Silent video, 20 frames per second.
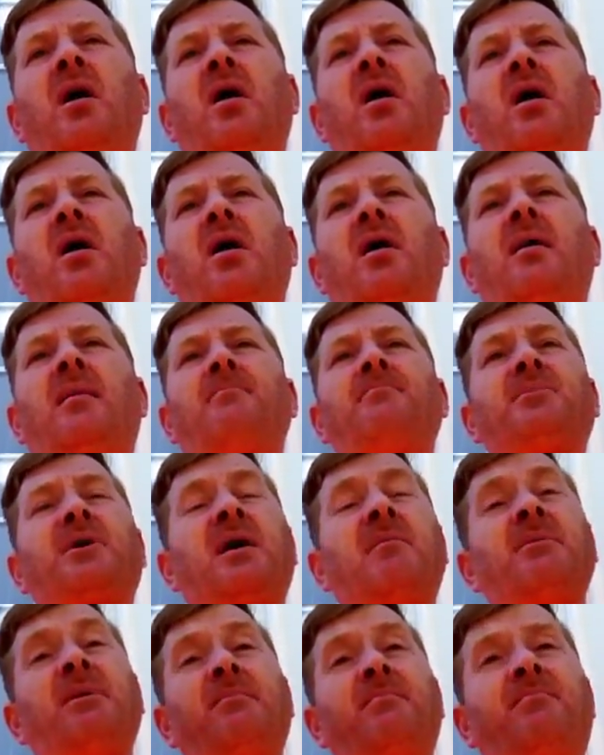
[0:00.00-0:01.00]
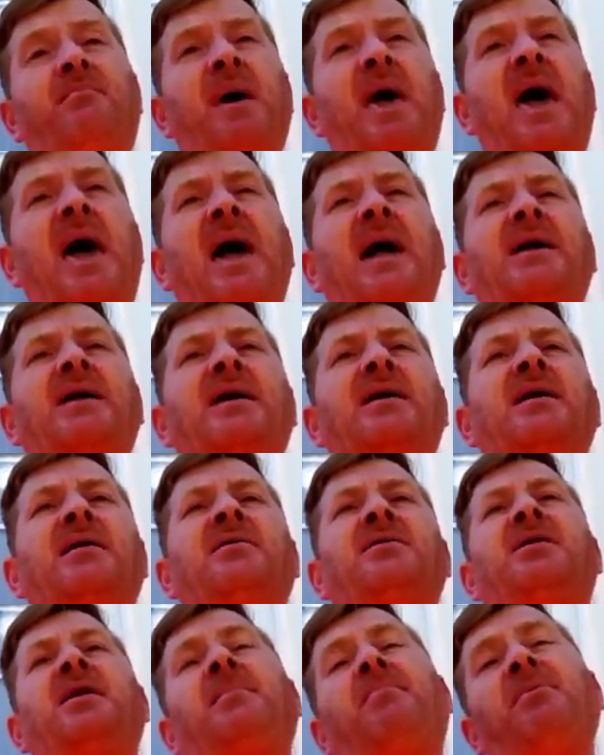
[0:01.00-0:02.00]
coming back
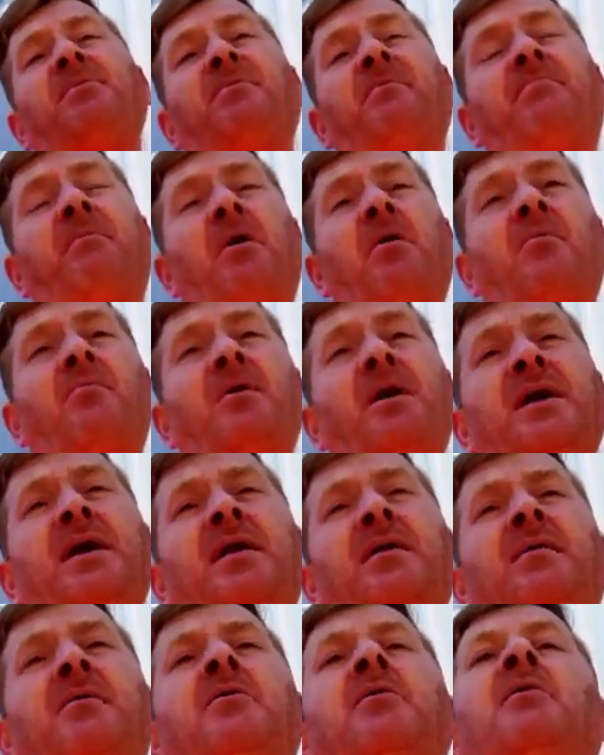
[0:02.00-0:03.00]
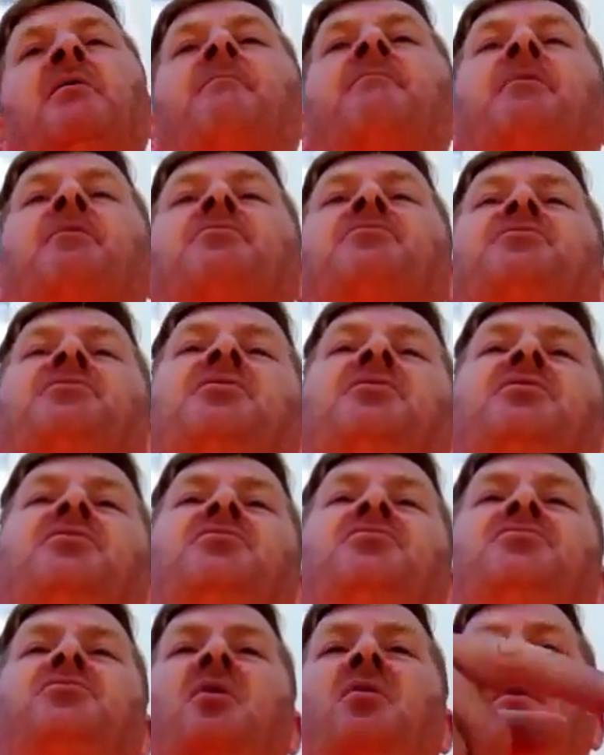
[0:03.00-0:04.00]
and keeping the phone ringing
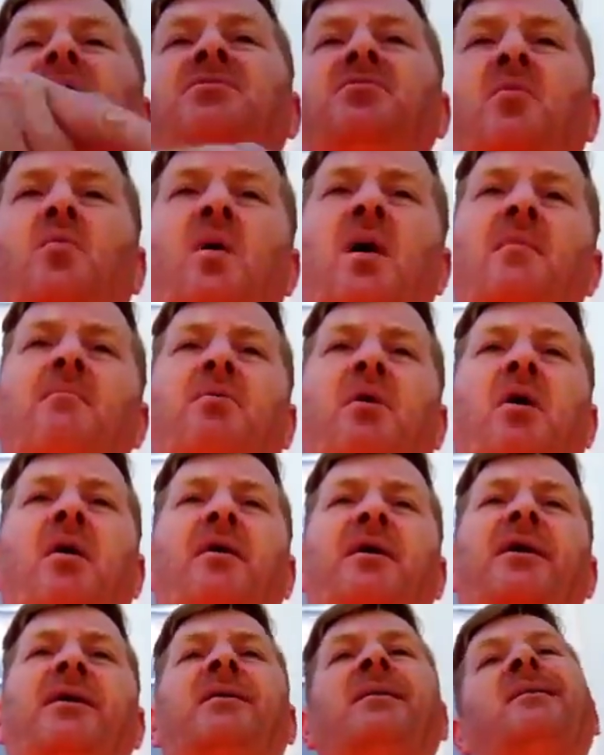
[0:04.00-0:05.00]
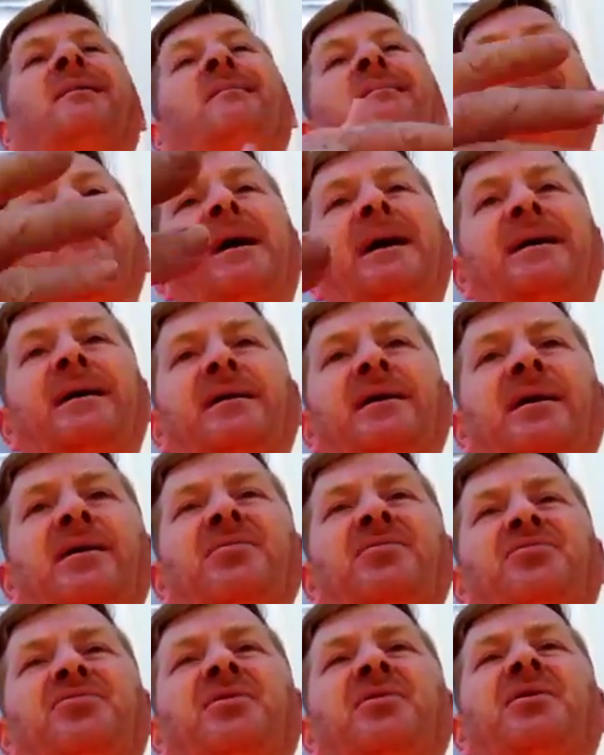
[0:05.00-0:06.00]
versus going to one party, making
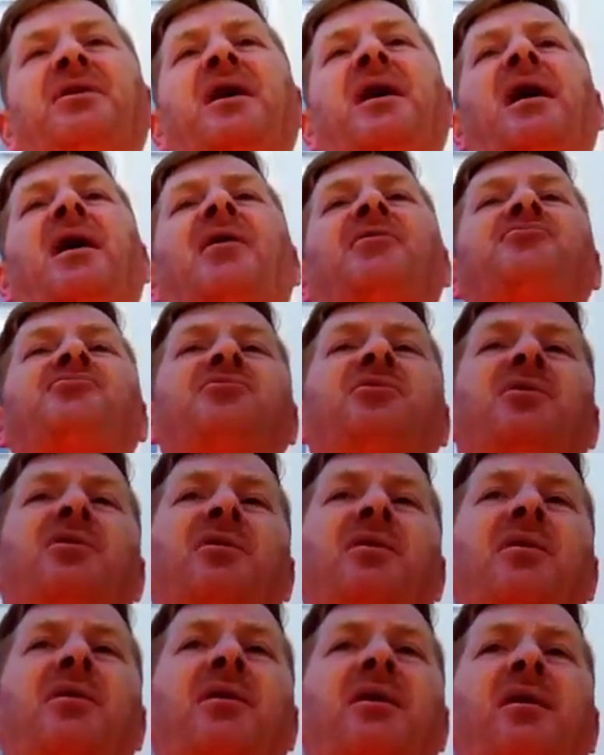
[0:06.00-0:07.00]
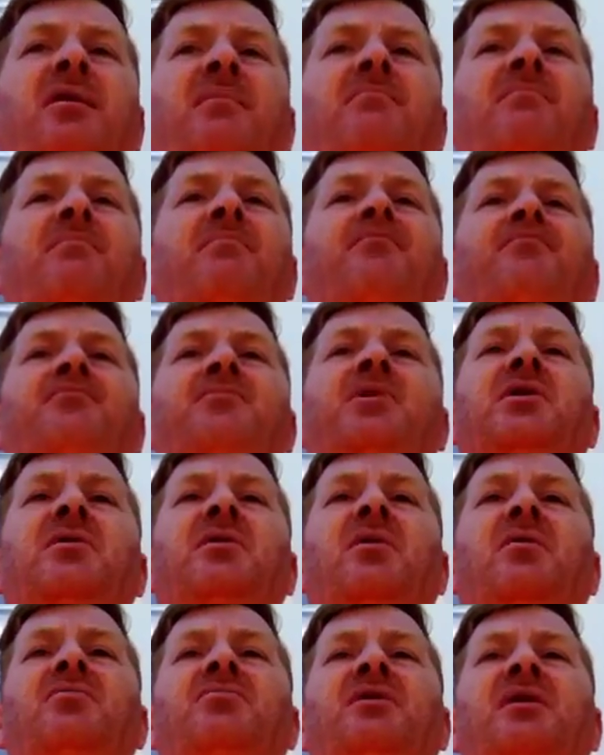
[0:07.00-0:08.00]
instant cash, and, you
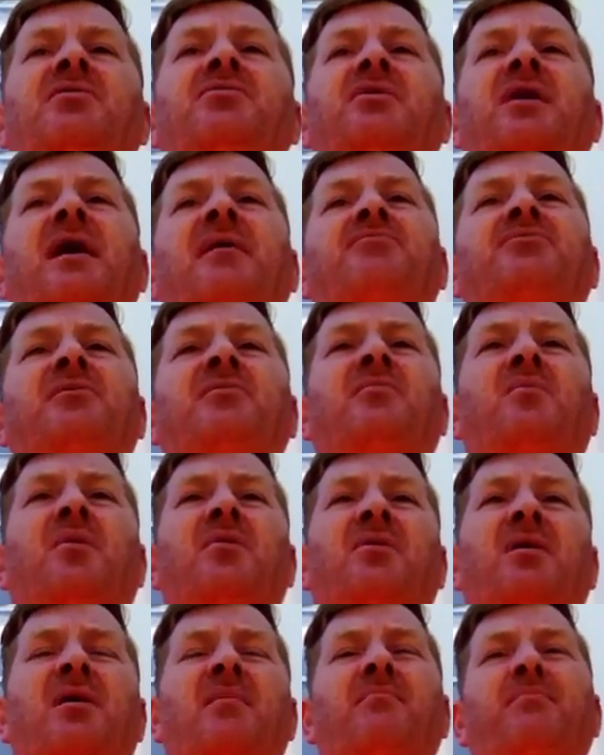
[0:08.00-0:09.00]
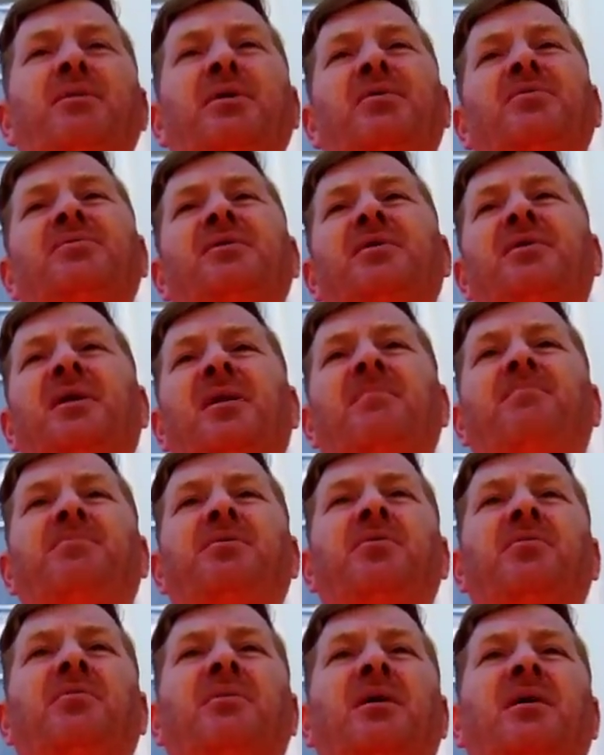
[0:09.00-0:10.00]
know, then you have to work on building up
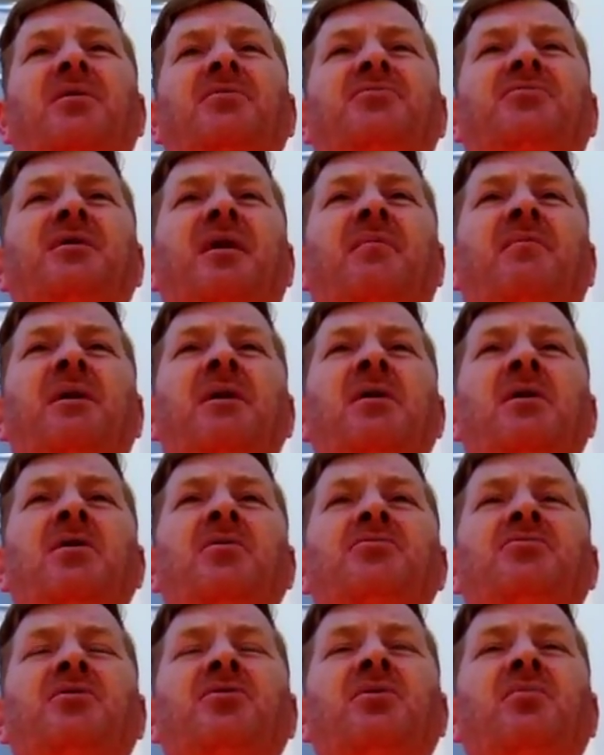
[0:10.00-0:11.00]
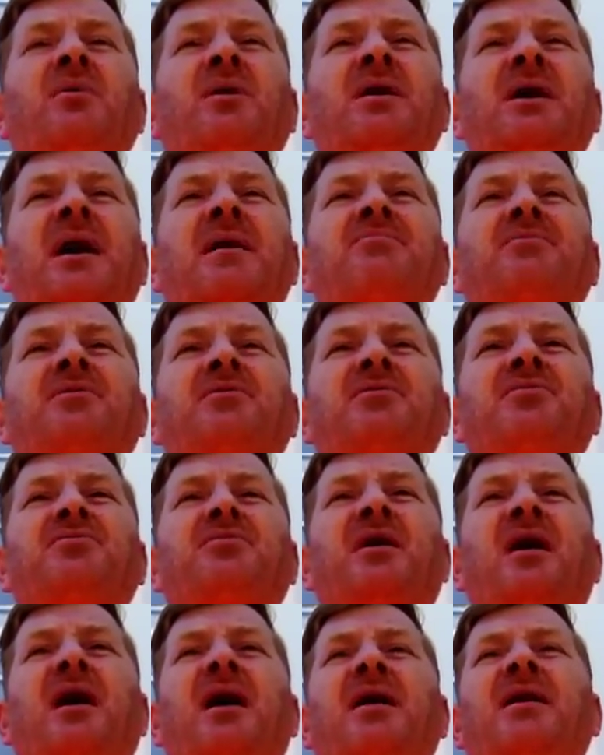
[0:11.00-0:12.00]
your stuff. So you really have to
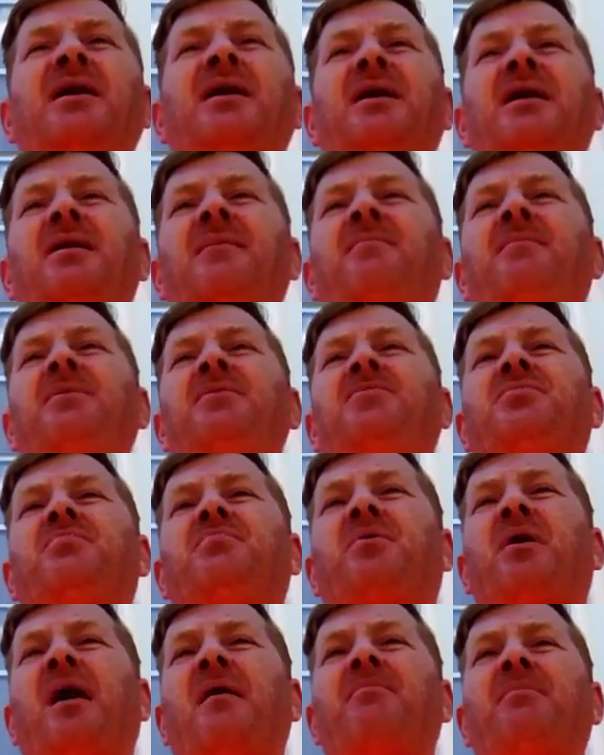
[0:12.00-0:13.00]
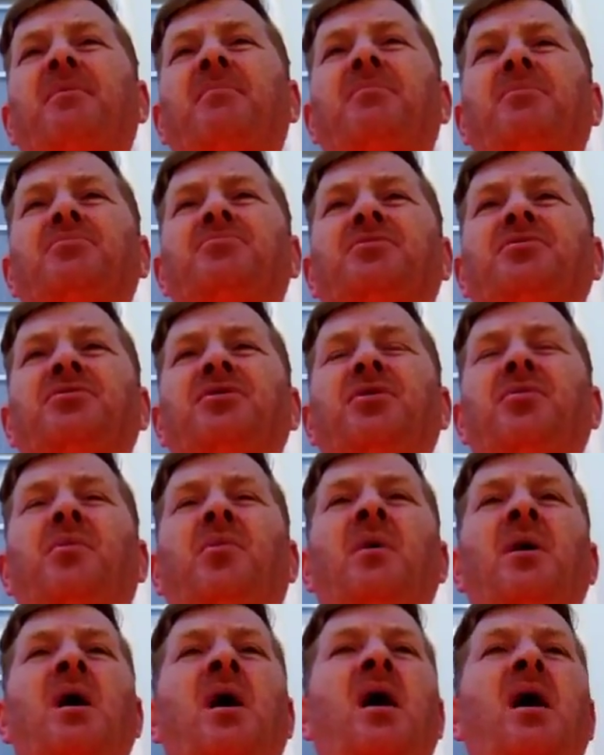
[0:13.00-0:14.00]
decide if it's profitable to you.